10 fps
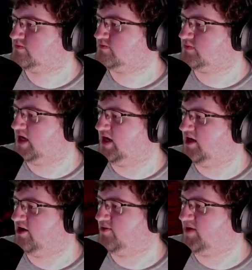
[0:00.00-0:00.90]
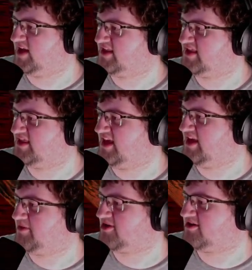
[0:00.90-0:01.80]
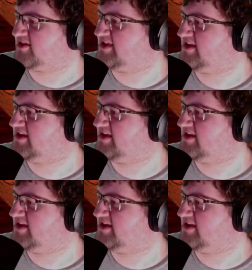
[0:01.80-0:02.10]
Oh, we got stinky birds.